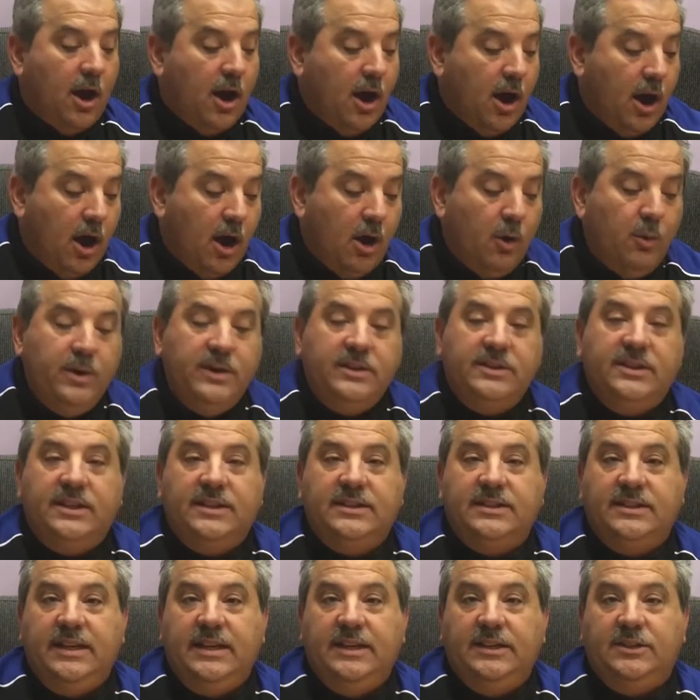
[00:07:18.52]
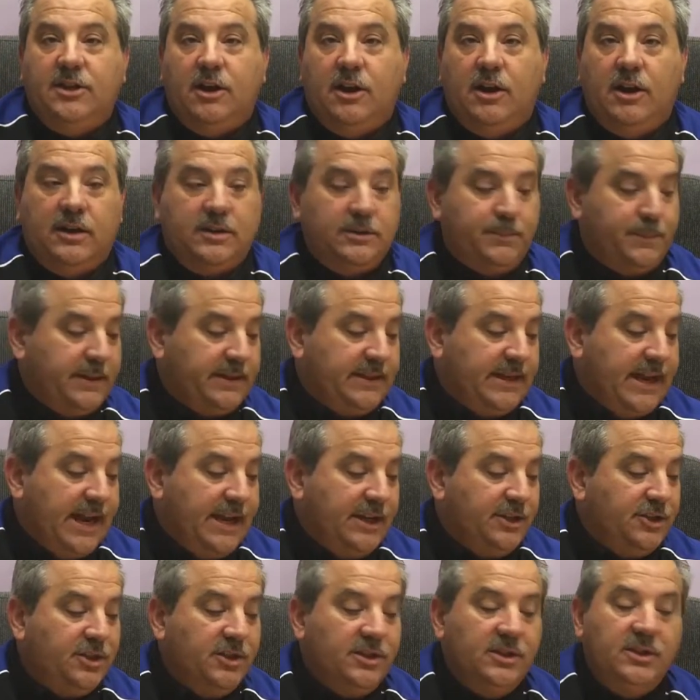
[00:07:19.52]
always exceeds our
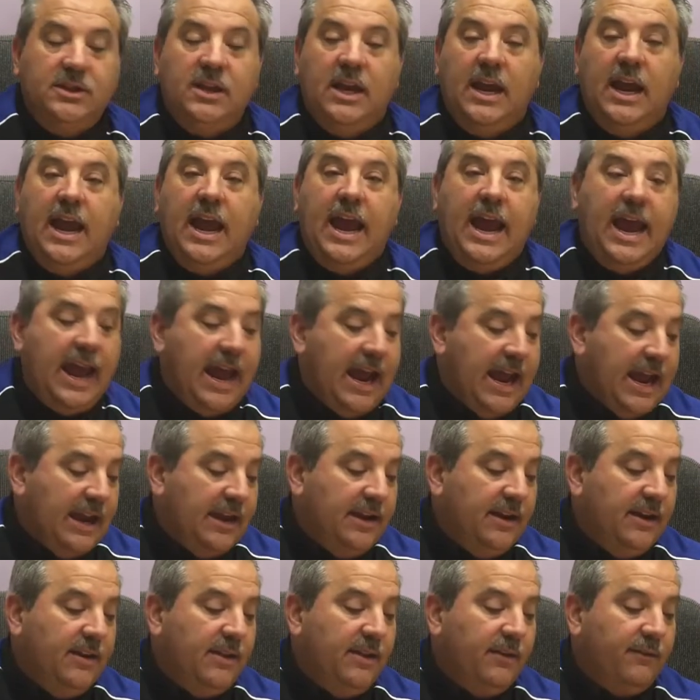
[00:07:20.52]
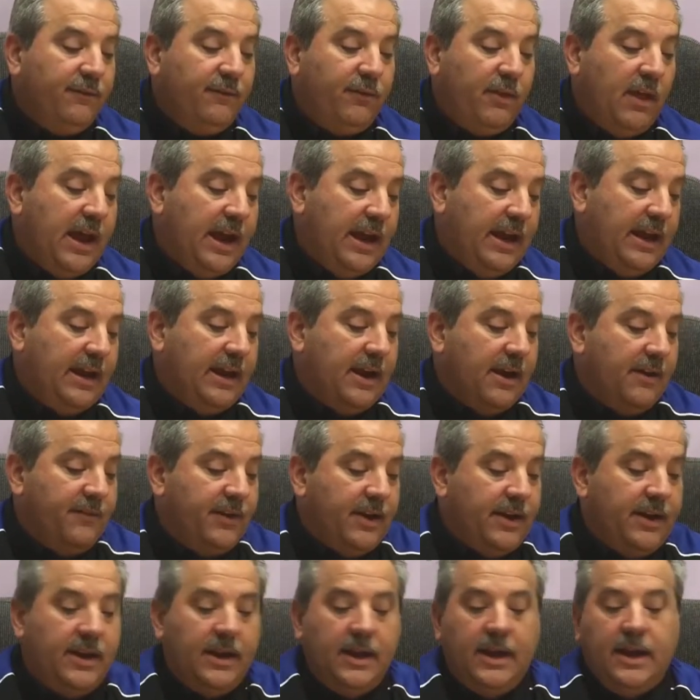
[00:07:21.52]
expectations, and the flying of
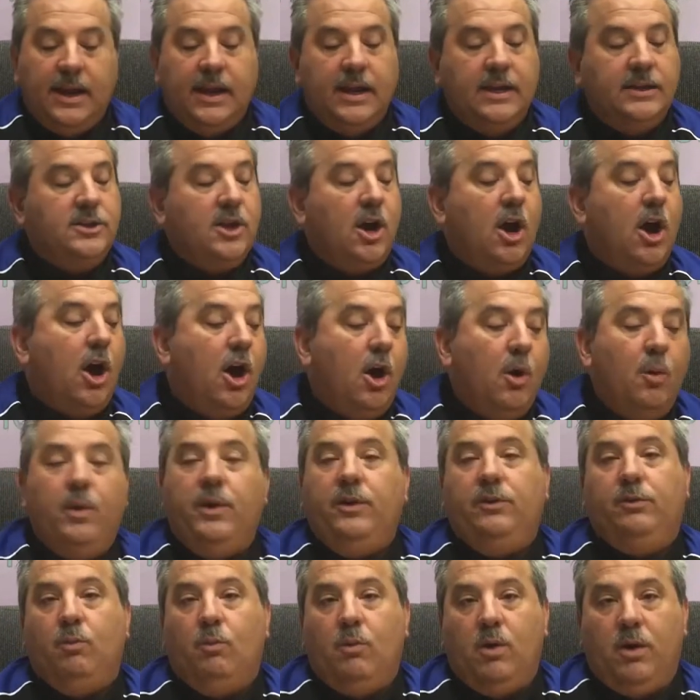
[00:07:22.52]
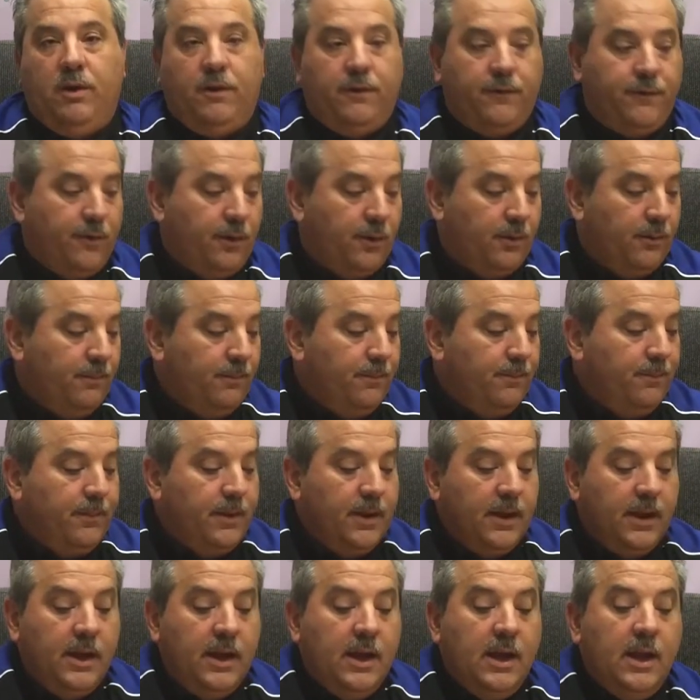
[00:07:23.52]
it is always wonderful.
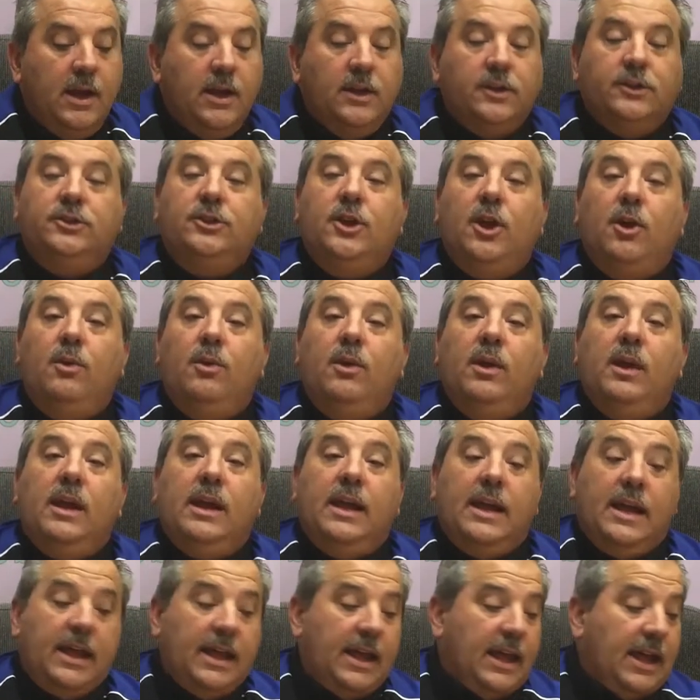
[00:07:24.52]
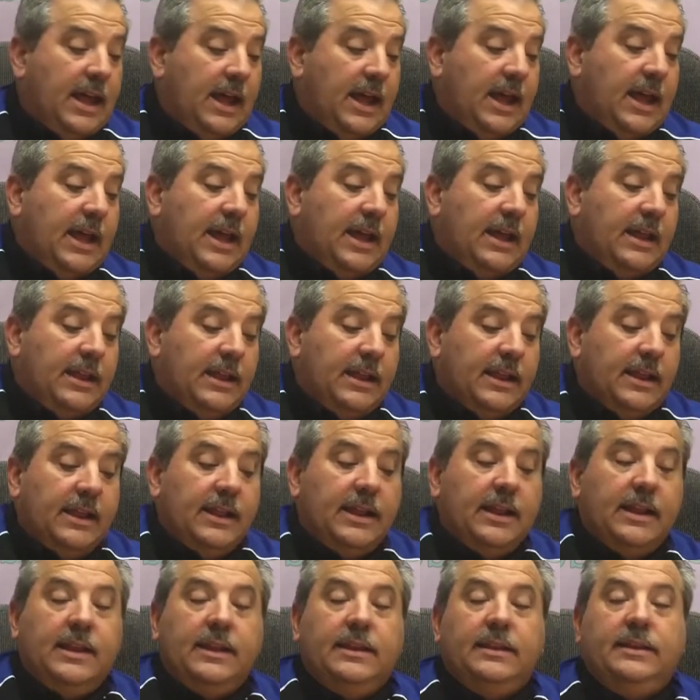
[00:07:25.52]
So
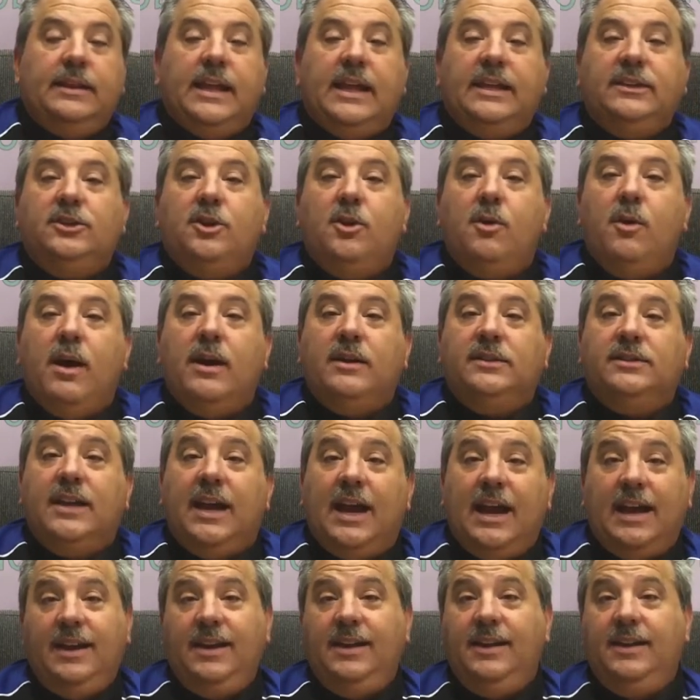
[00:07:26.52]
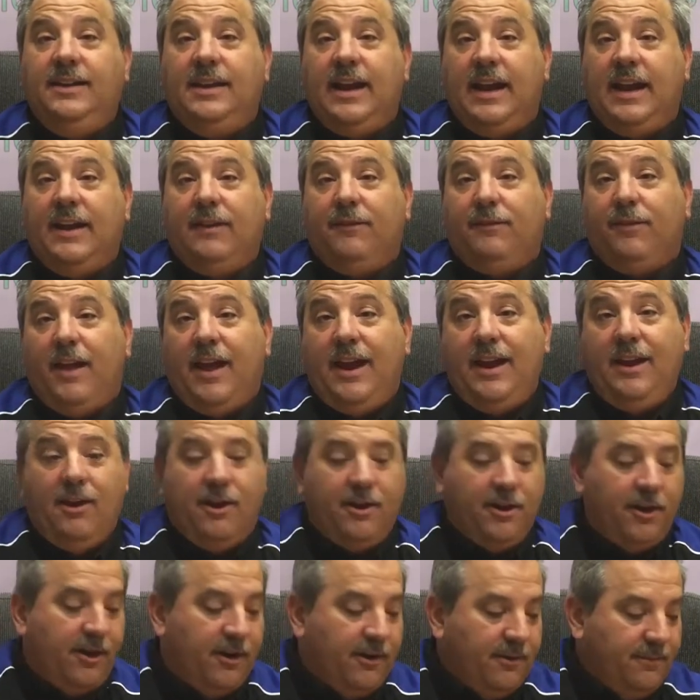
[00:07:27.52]
let's go outside and take a flight on
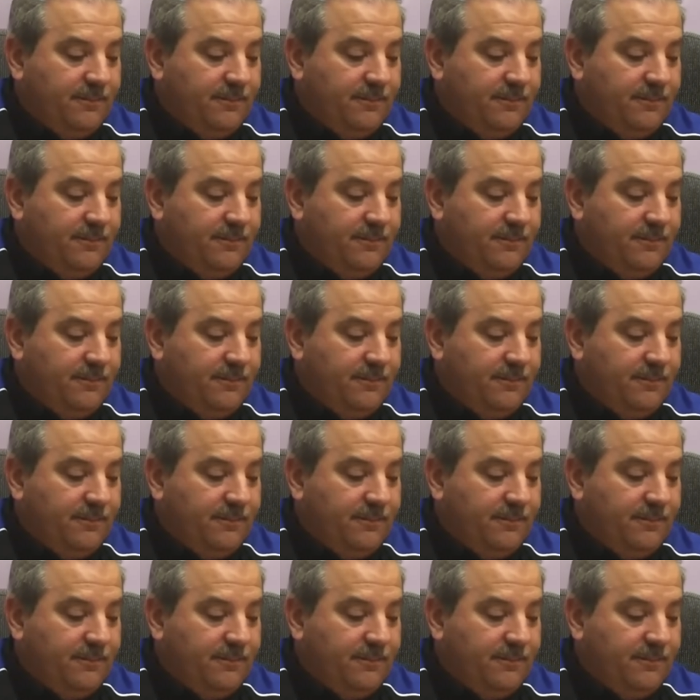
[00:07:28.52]
her.